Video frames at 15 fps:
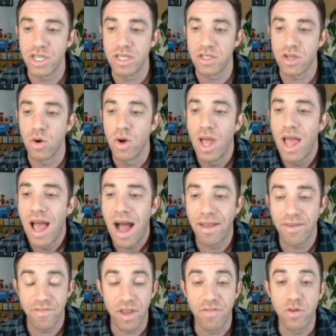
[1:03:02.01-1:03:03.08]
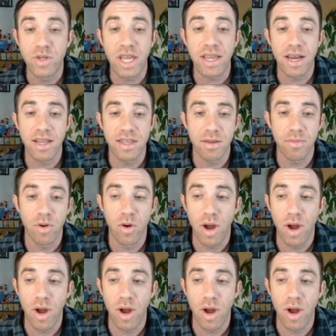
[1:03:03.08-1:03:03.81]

So if you take anything, Mo,